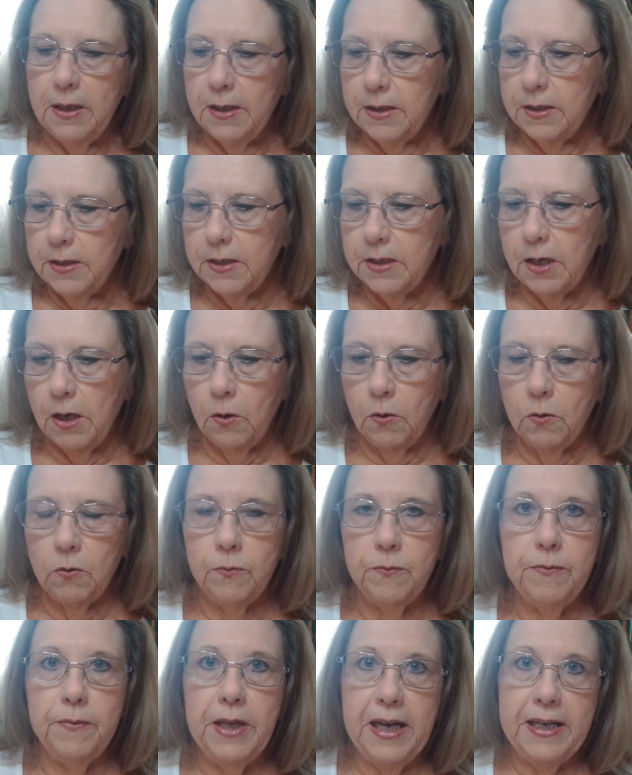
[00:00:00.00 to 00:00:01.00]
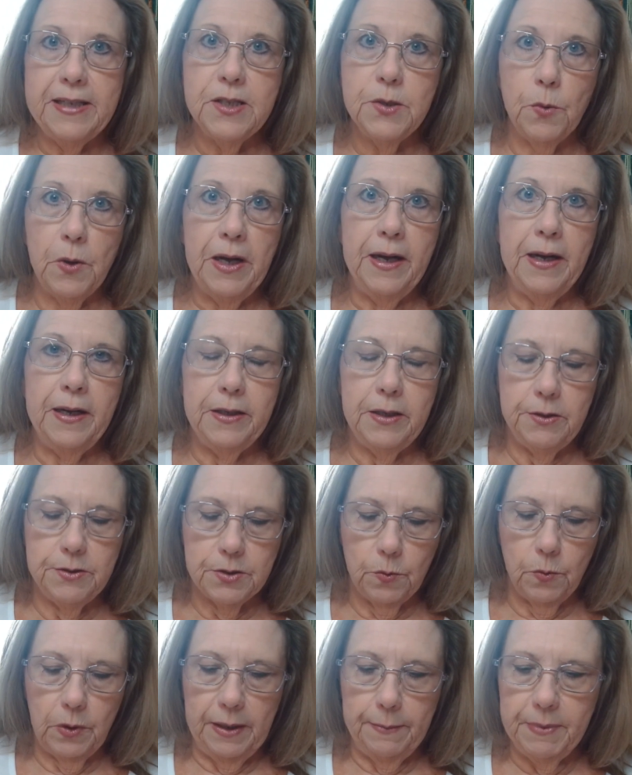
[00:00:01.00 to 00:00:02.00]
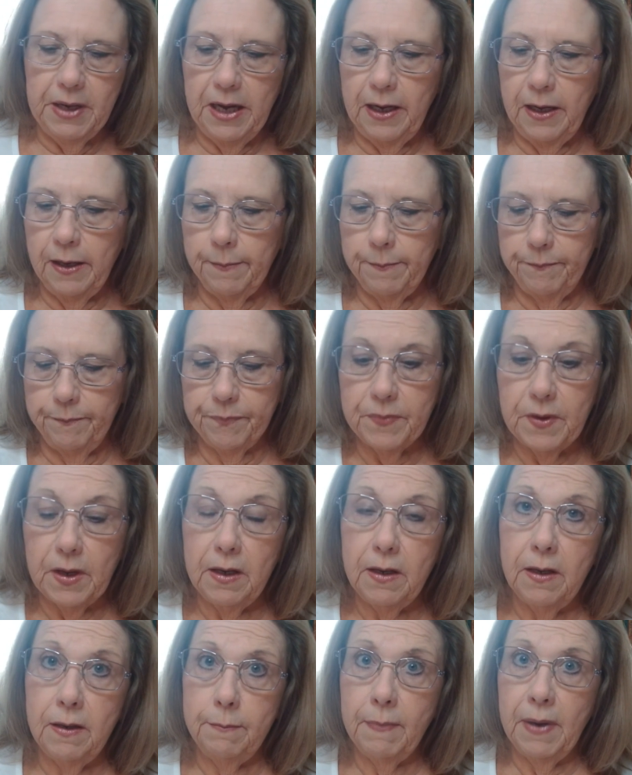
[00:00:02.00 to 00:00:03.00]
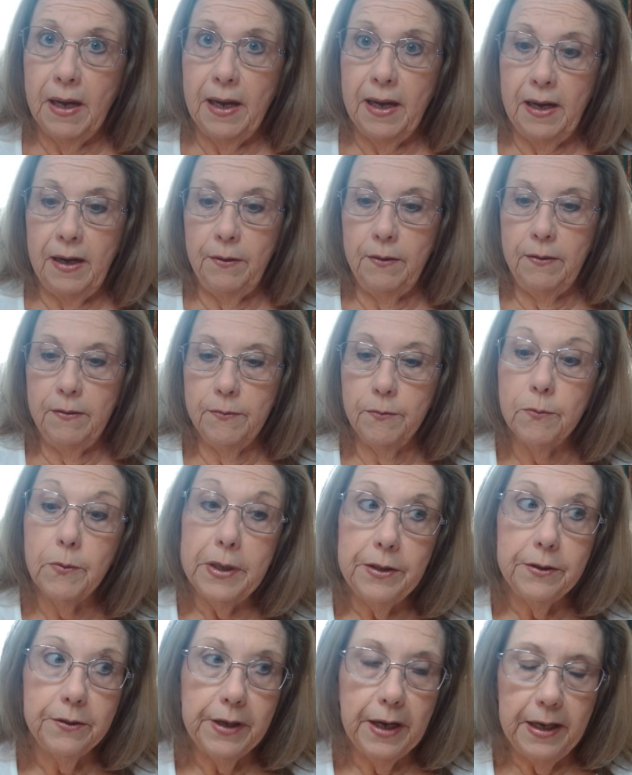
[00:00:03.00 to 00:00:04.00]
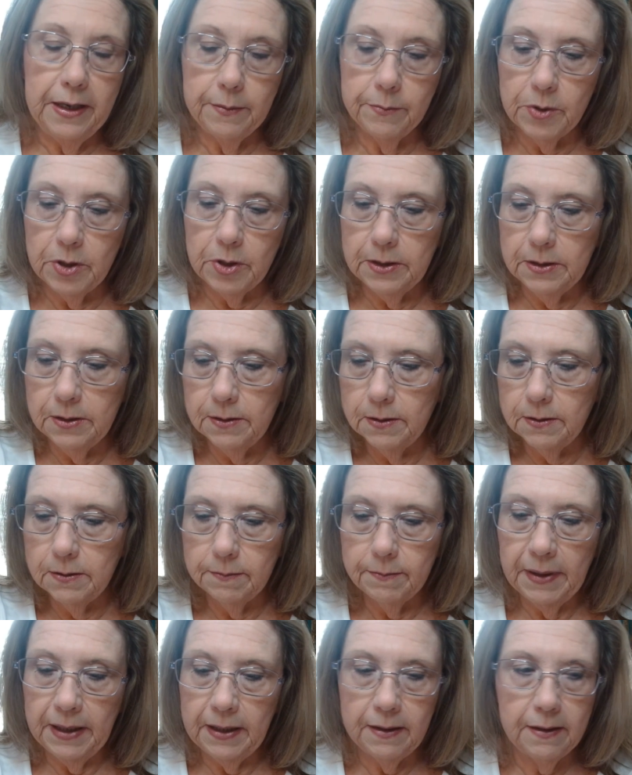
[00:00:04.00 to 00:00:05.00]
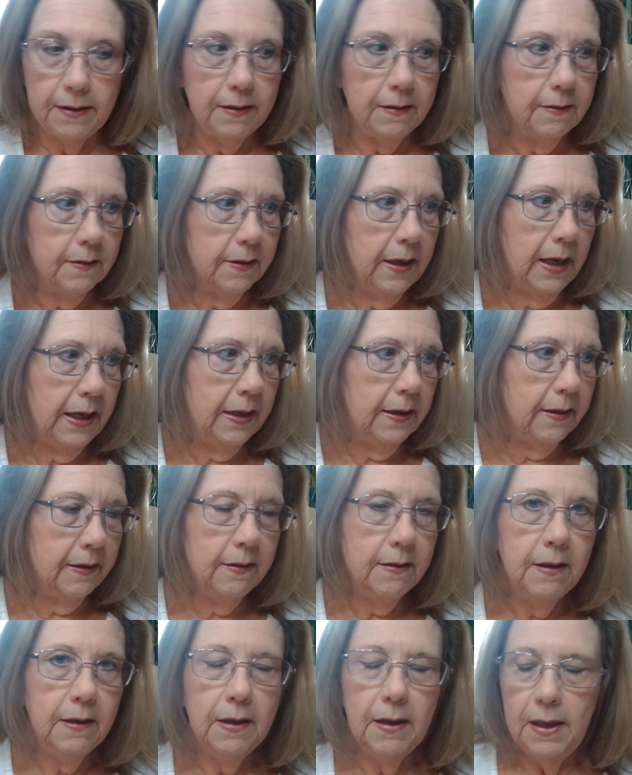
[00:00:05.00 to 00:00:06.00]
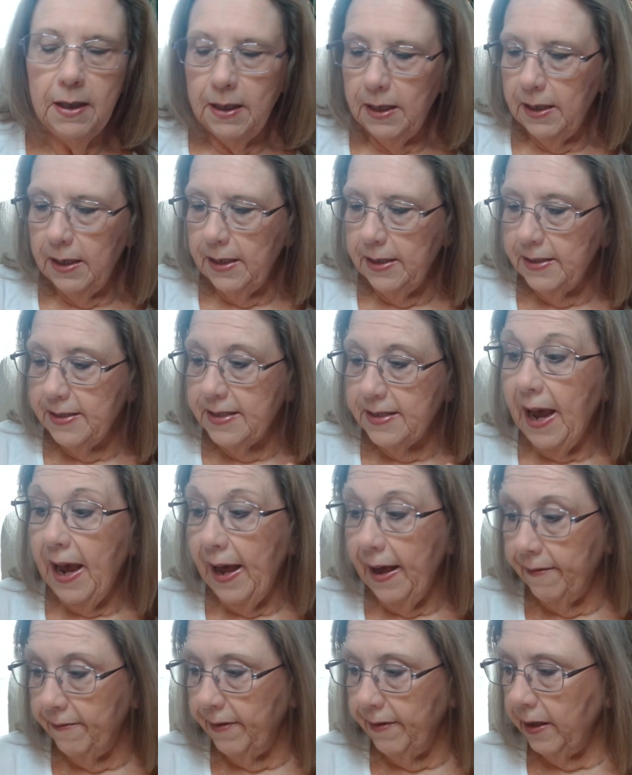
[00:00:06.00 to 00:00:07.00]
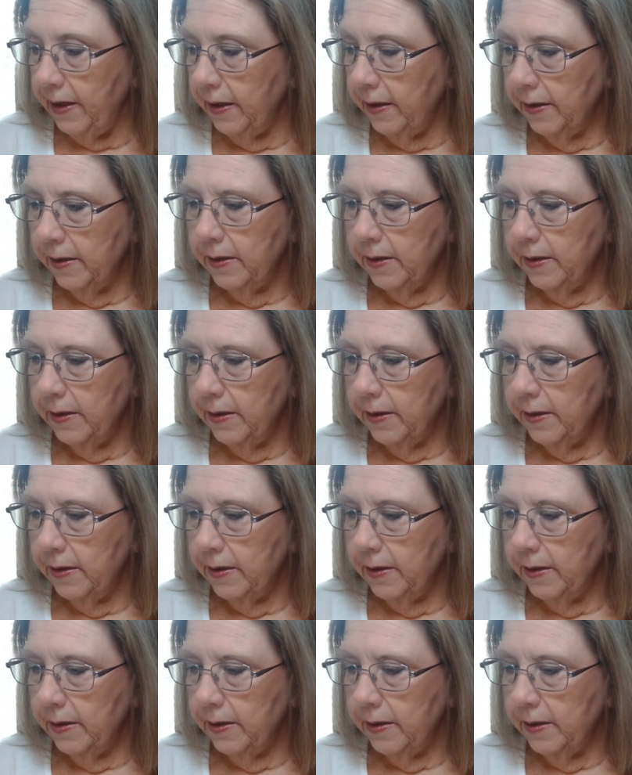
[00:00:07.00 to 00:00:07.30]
So that's why I use a webcam. And my real camera, my Canon, is heavy.